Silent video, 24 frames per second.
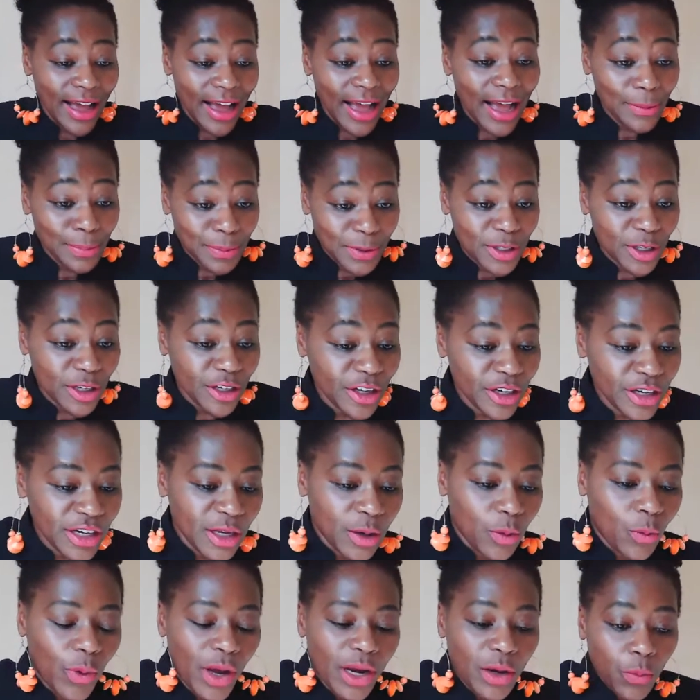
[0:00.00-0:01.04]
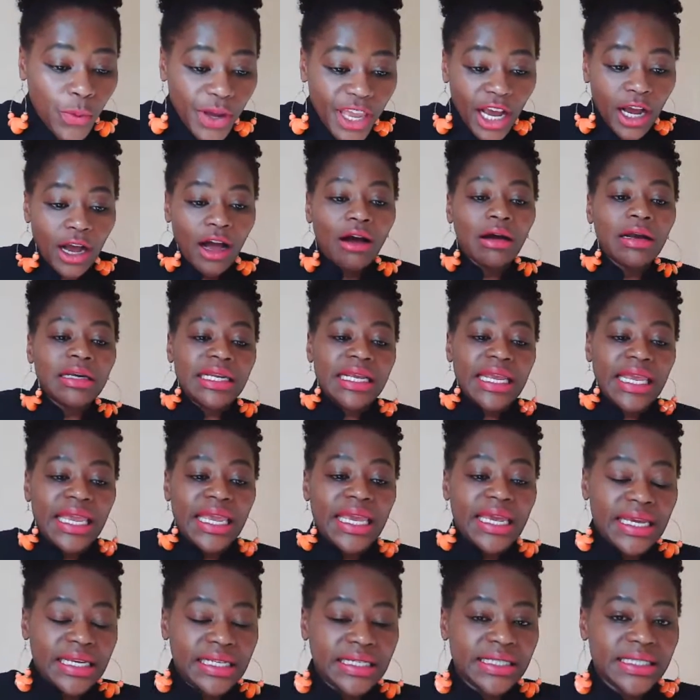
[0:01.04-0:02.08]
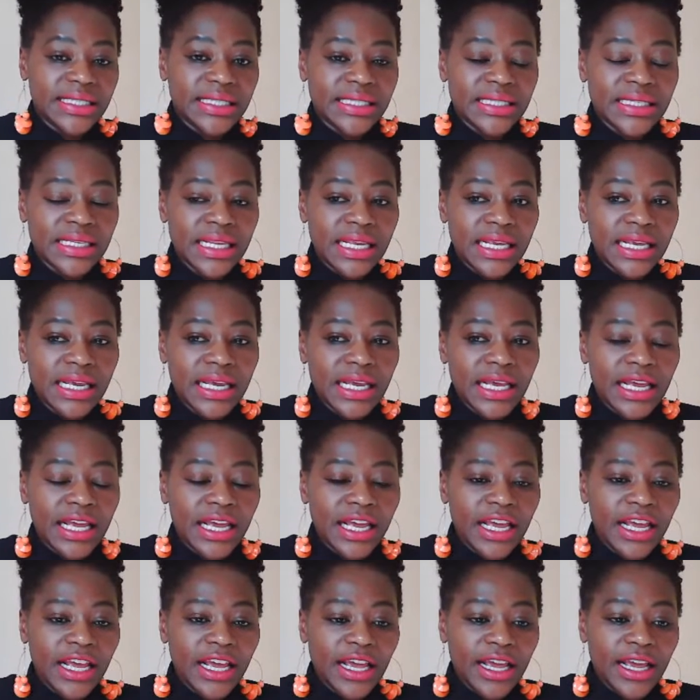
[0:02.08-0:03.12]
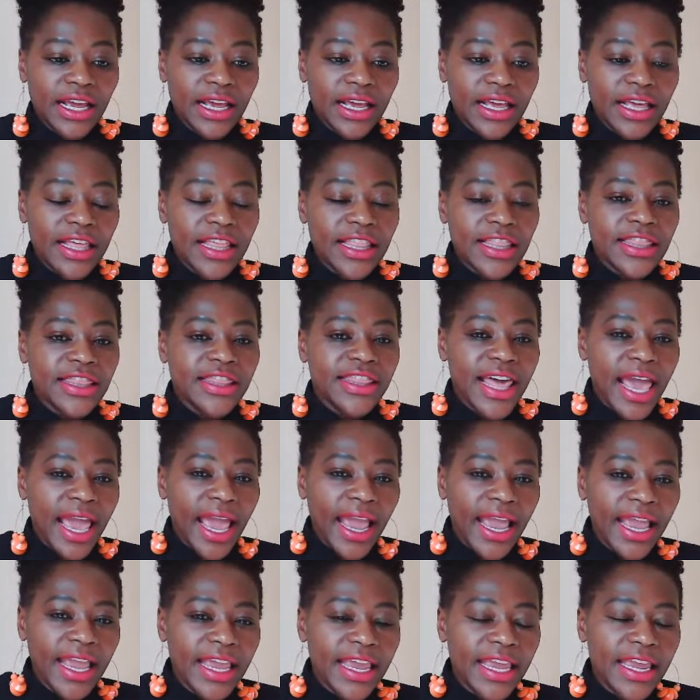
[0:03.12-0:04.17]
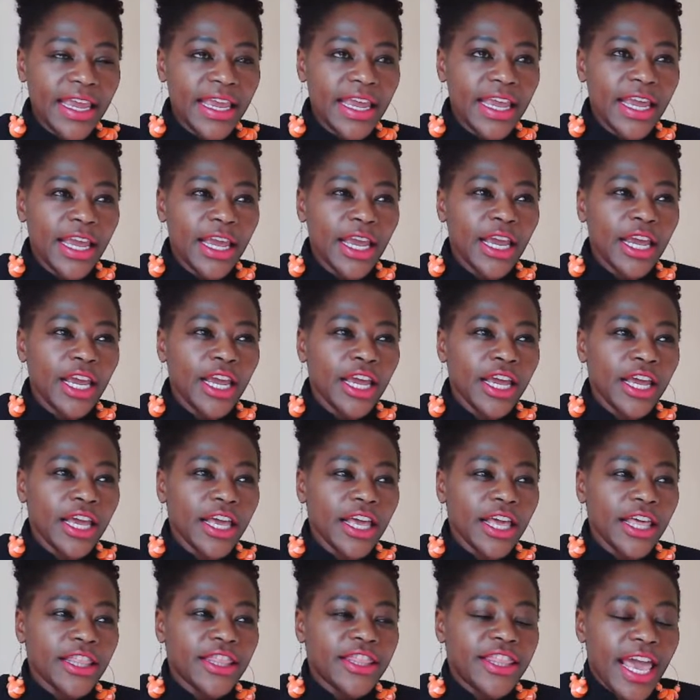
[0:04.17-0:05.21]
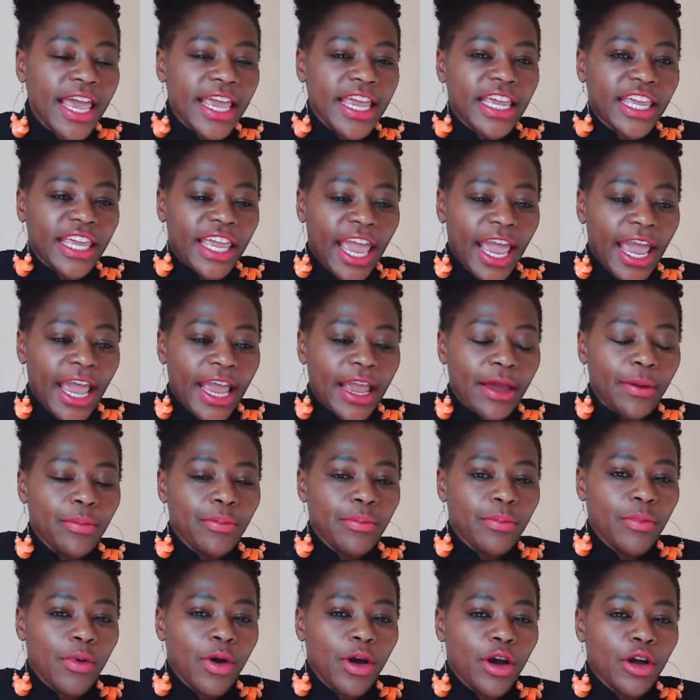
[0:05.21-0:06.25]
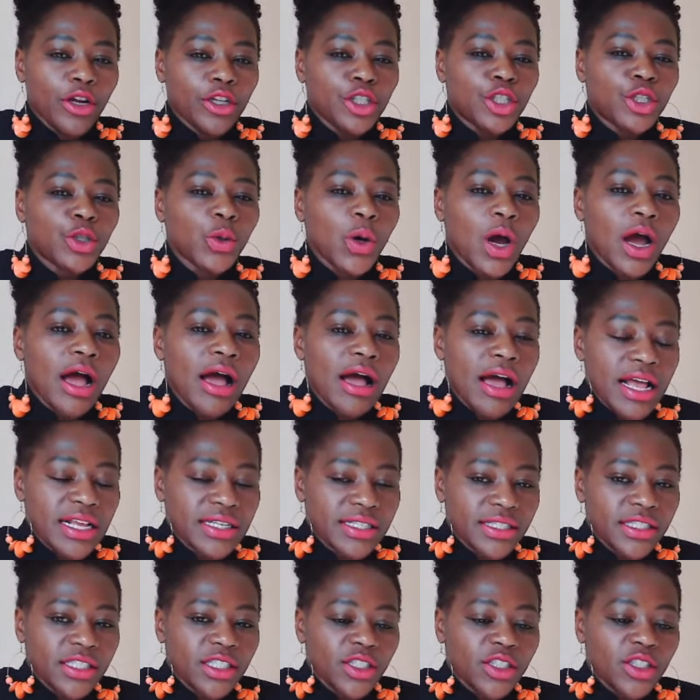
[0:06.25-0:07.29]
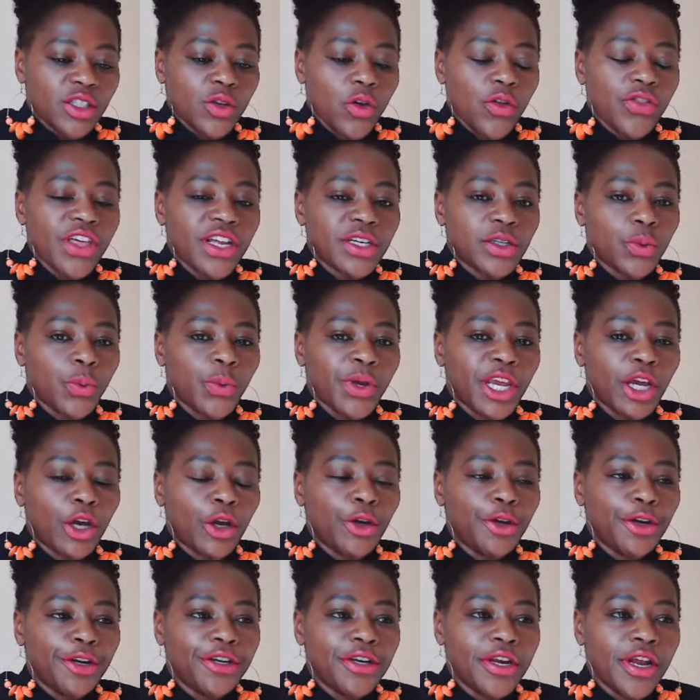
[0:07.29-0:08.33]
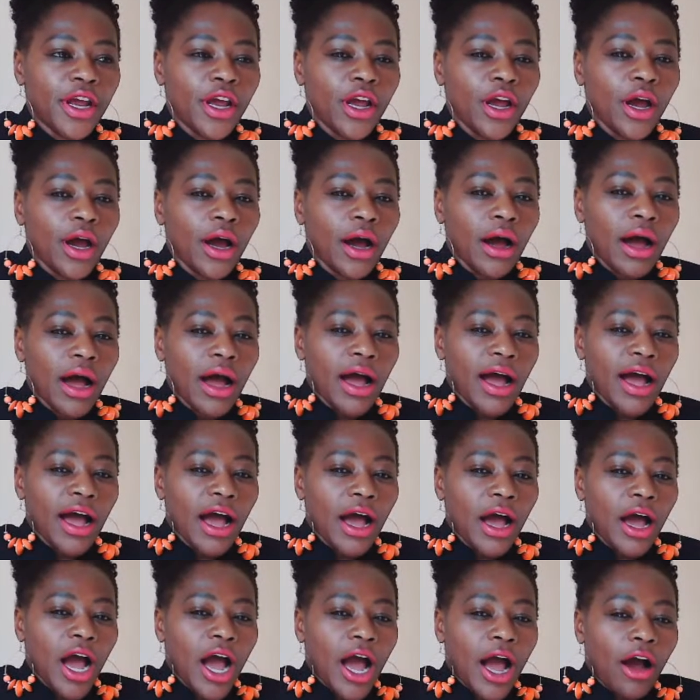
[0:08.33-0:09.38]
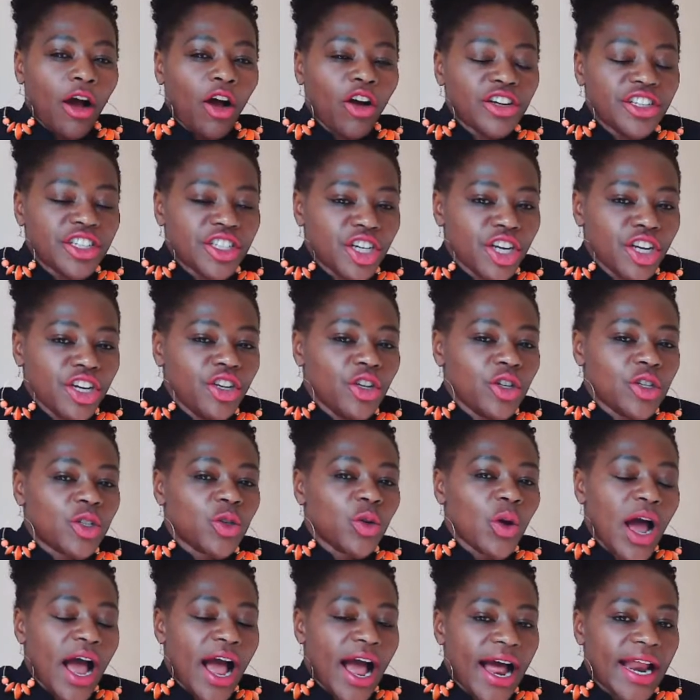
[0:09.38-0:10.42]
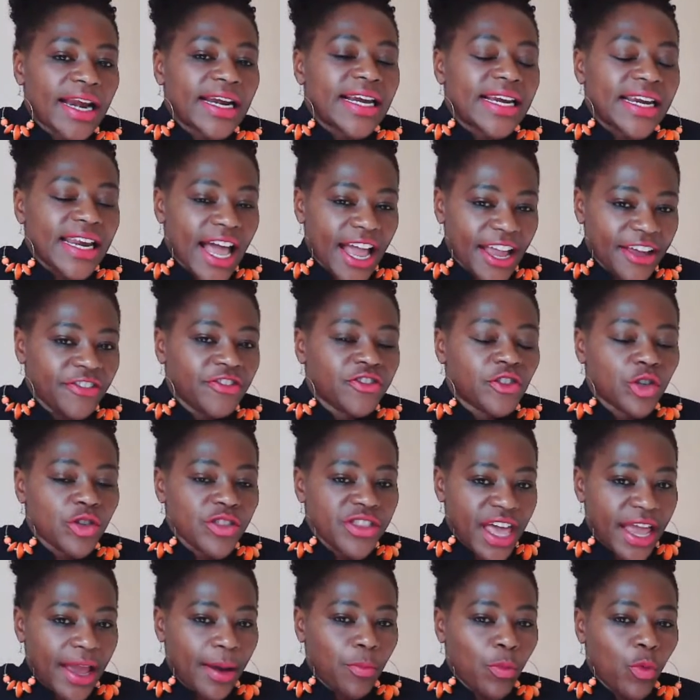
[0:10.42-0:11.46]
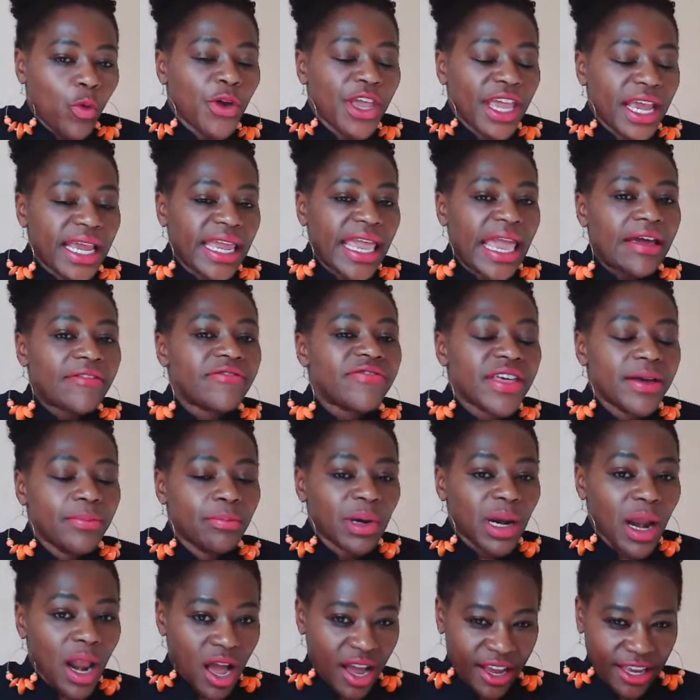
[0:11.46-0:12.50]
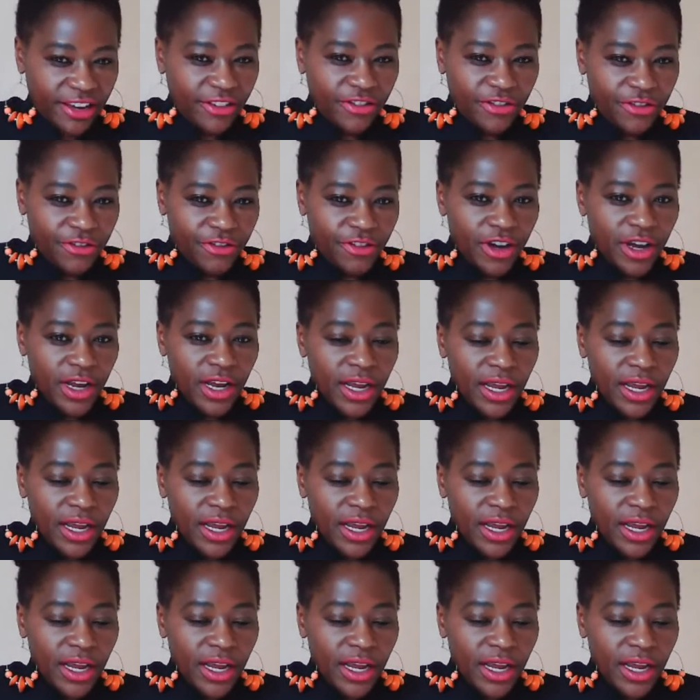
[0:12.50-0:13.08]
Absolutely. When we got kids, they they came to us so that we could continue to add life to them. We gave them life.